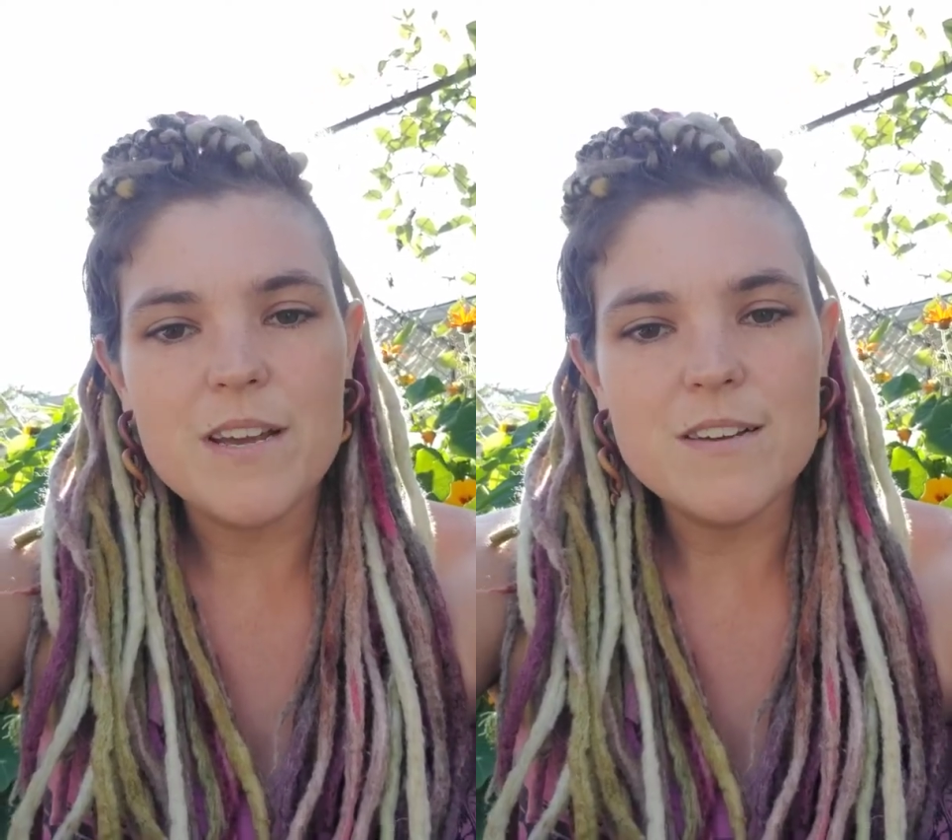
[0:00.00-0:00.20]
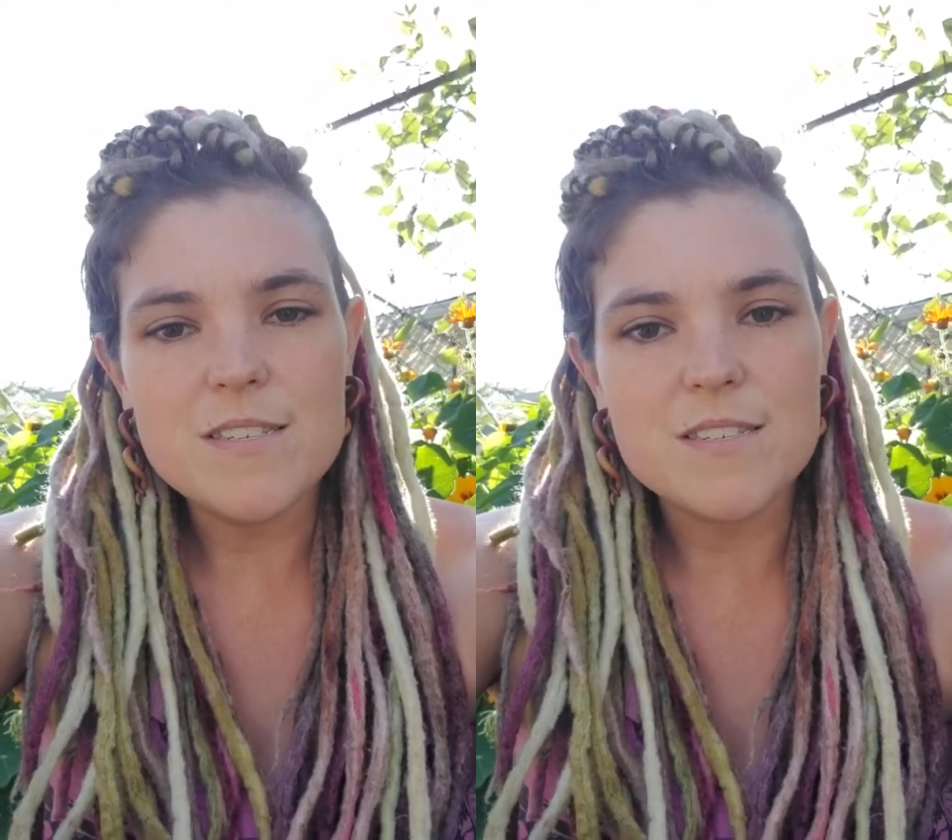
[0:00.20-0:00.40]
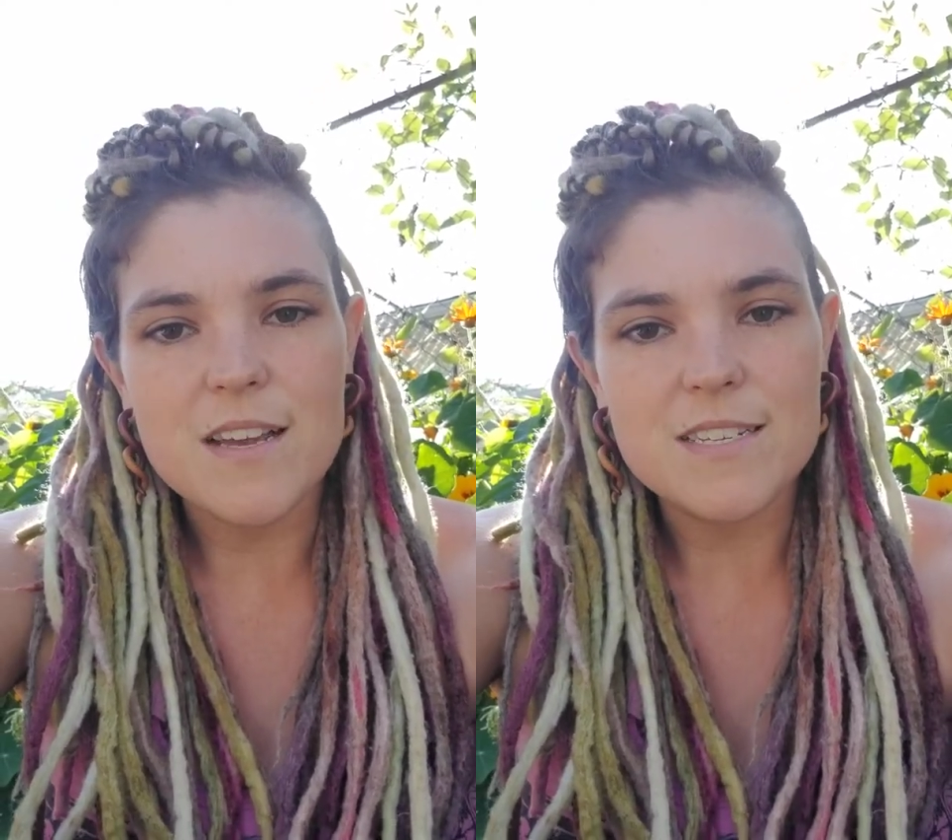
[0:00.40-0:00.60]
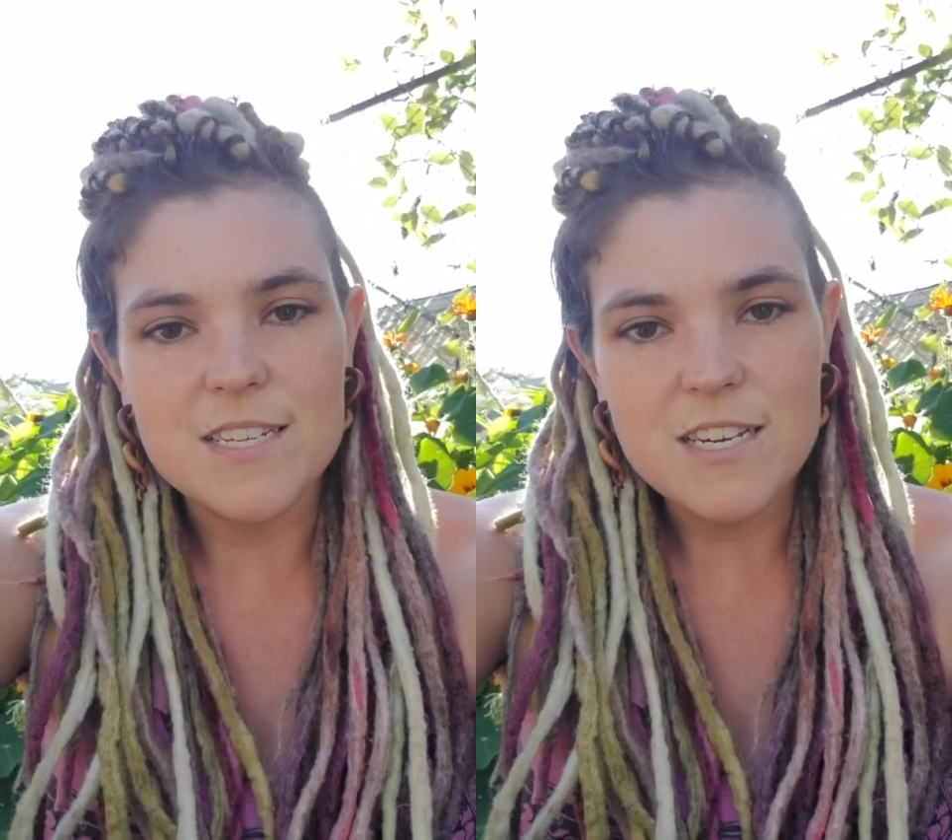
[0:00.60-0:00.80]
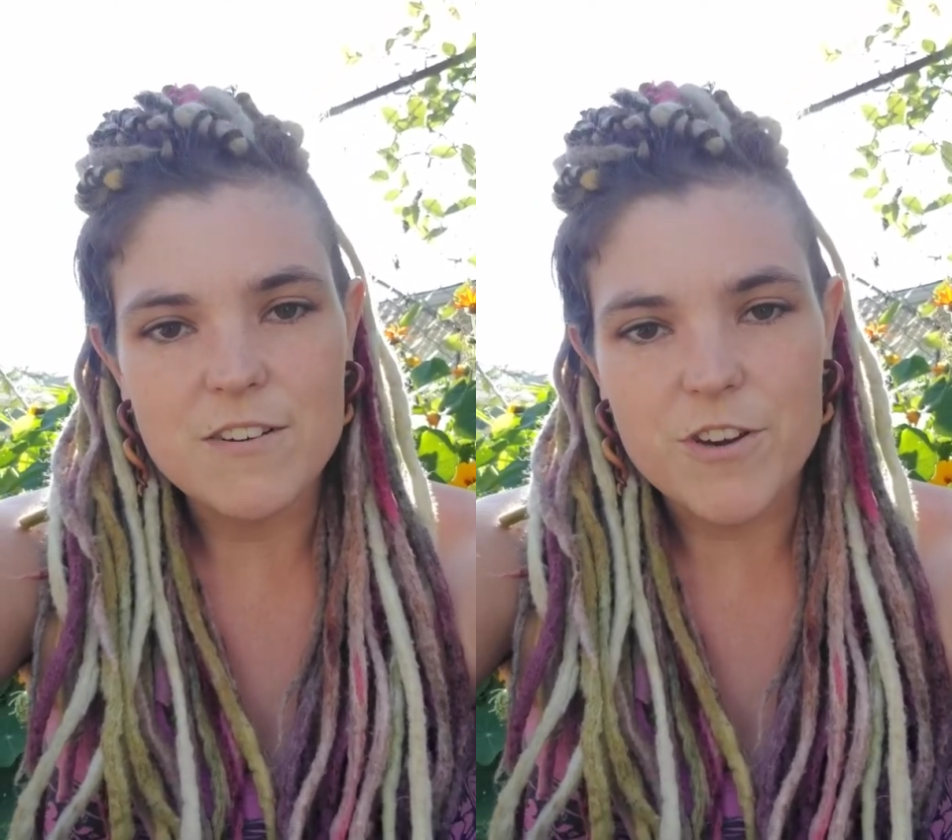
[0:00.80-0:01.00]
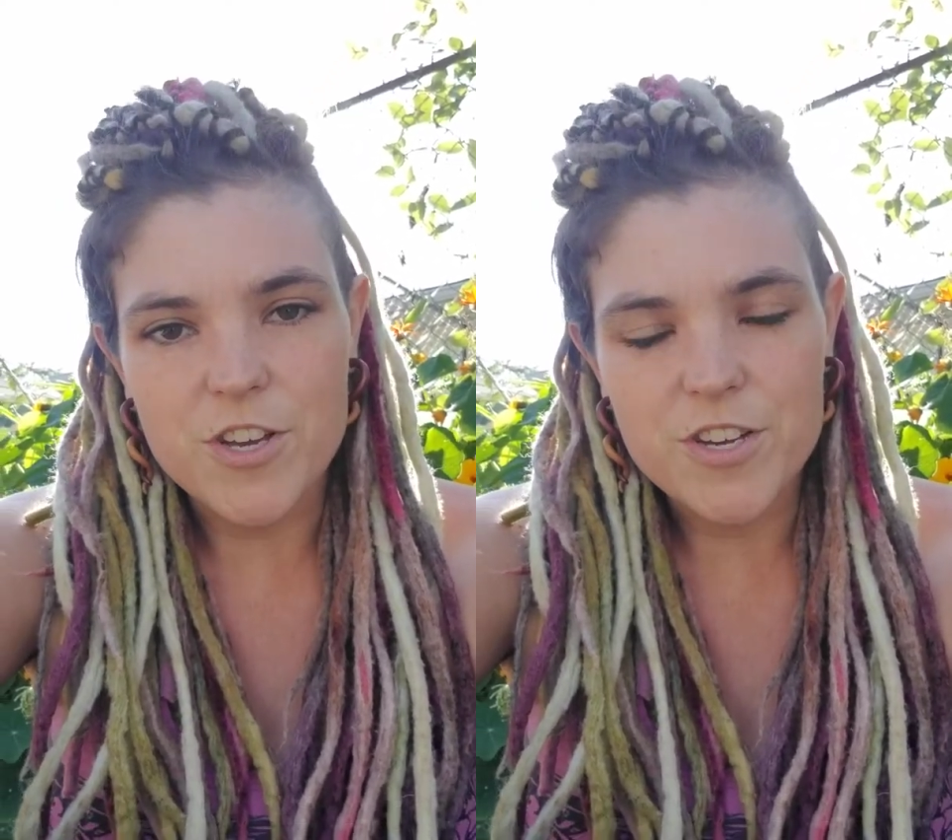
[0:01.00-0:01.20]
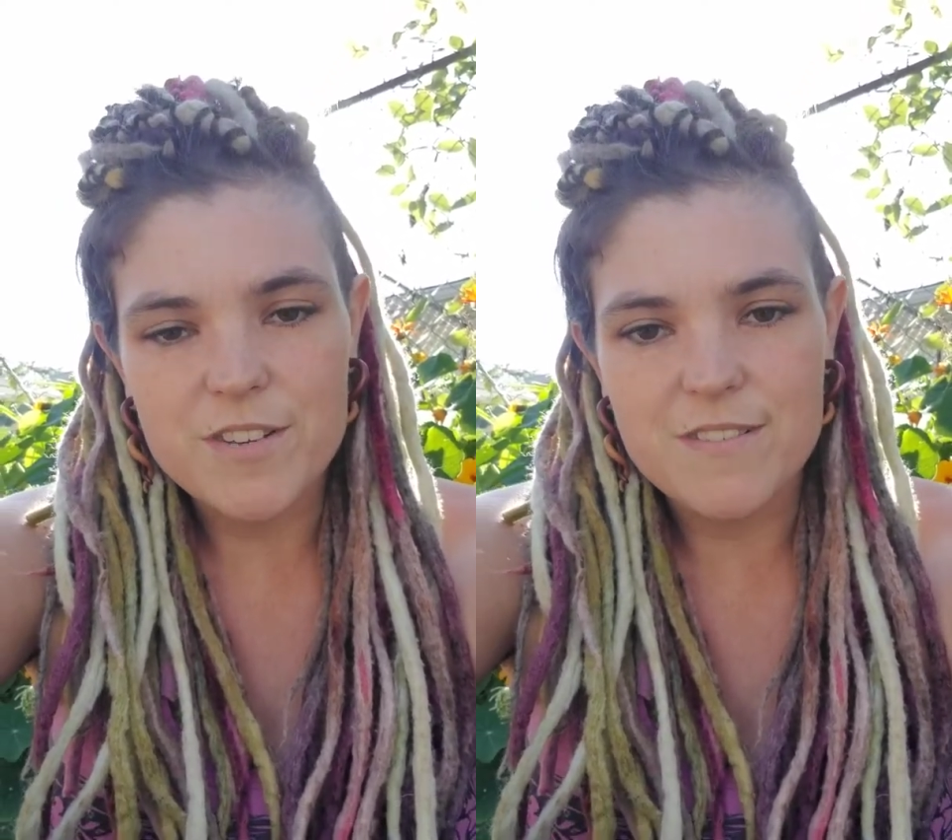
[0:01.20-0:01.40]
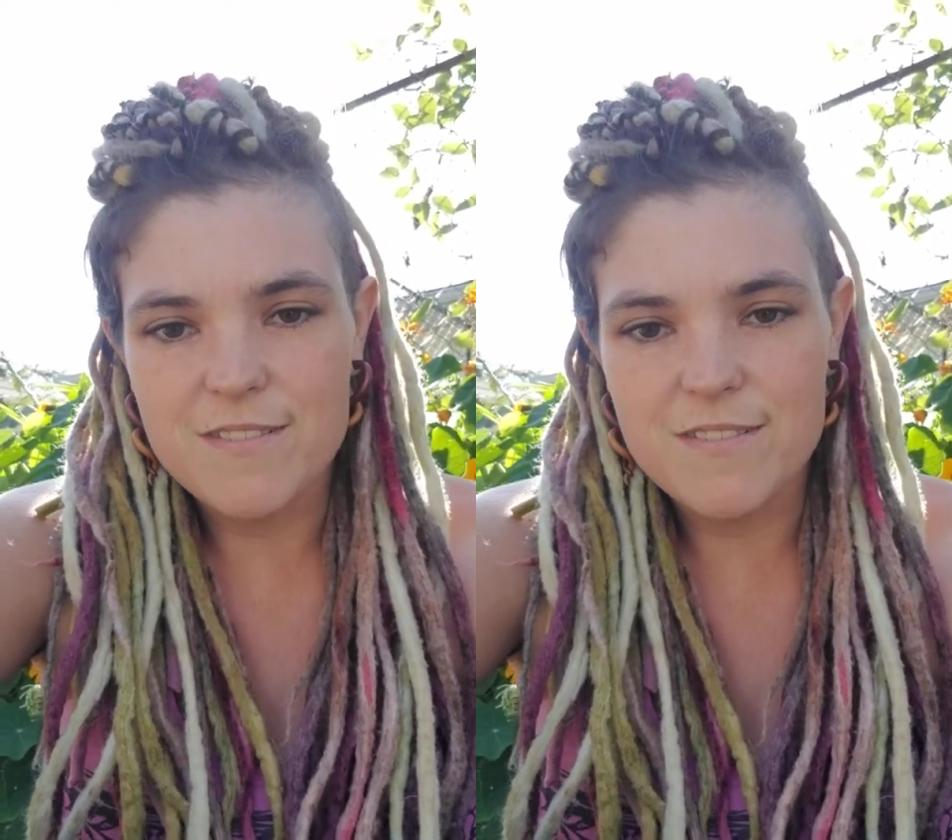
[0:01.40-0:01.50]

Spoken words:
else's idea of a good